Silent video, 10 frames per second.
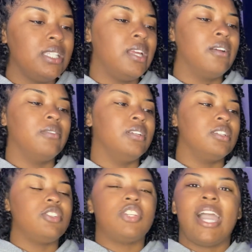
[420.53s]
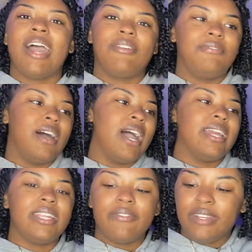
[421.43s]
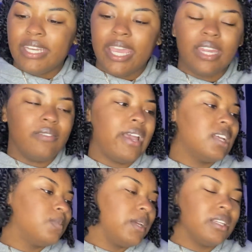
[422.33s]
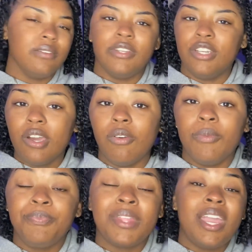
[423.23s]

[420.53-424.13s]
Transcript: there and just try to find every negative aspect of it no